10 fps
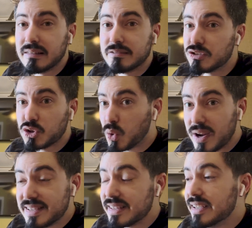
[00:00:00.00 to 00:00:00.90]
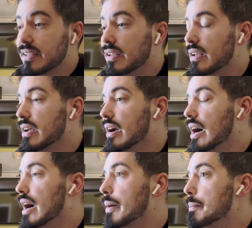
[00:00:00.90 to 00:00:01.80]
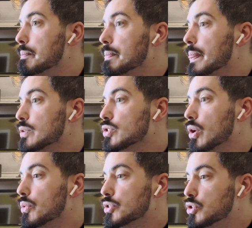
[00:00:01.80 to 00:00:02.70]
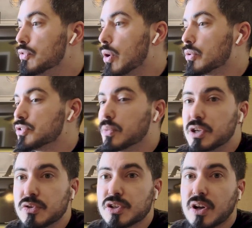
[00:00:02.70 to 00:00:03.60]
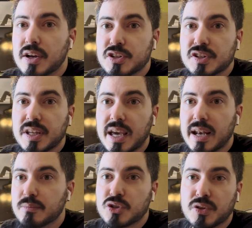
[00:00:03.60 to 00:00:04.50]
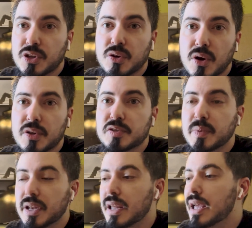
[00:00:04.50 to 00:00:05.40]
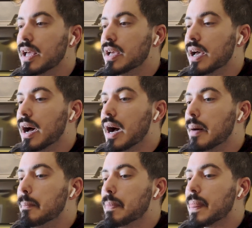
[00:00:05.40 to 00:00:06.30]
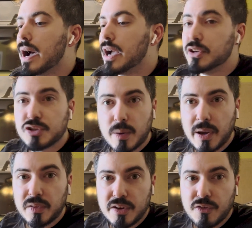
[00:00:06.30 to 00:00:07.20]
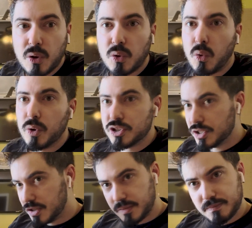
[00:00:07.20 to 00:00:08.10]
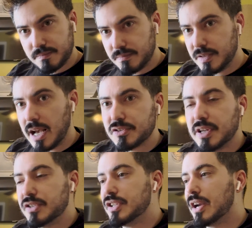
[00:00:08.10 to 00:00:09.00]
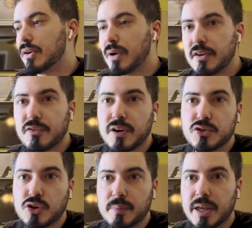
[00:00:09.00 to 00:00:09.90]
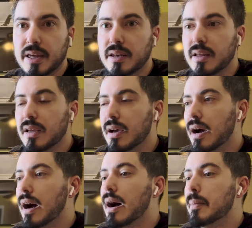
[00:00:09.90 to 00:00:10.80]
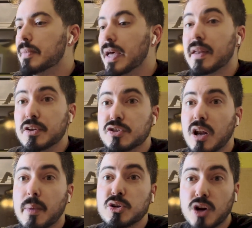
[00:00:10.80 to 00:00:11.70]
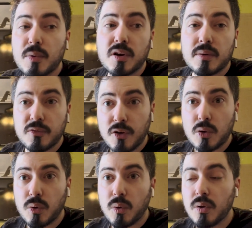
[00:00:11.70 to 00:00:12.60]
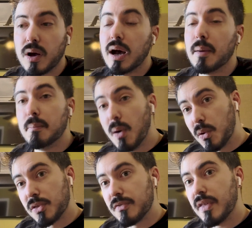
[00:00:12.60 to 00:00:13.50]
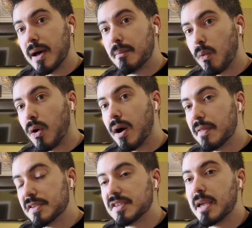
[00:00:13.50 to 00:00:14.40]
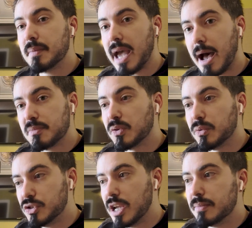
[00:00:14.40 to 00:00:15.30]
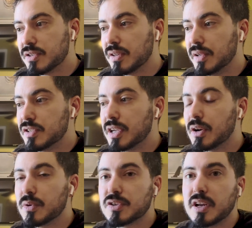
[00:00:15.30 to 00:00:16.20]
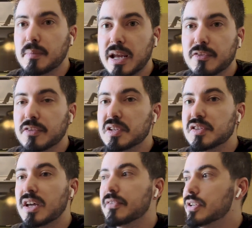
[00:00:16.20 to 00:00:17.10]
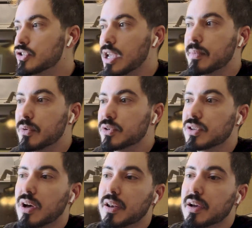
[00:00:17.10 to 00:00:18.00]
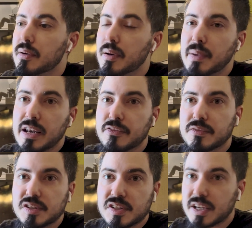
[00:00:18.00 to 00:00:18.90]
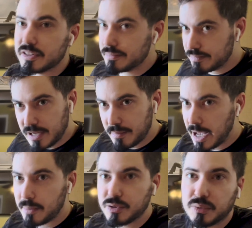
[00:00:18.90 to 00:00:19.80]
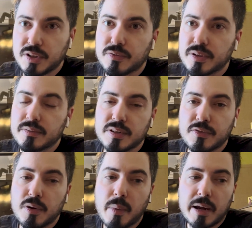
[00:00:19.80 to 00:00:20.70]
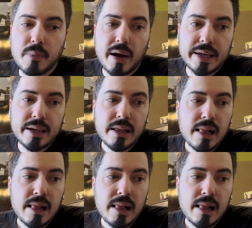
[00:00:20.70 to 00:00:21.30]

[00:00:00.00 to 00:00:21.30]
Just crazy. So the 2 vocals that we use it on, just again, I'm sure that you know this, but I use it on my lead vocal, which is downstage center right in front of the drum kit. And I use it on my drummer vocal. Both of them were on the same capsule. James, the lead singer, was on a Beta 57. Jamie was on a Beta 56. Same capsule, different mic body.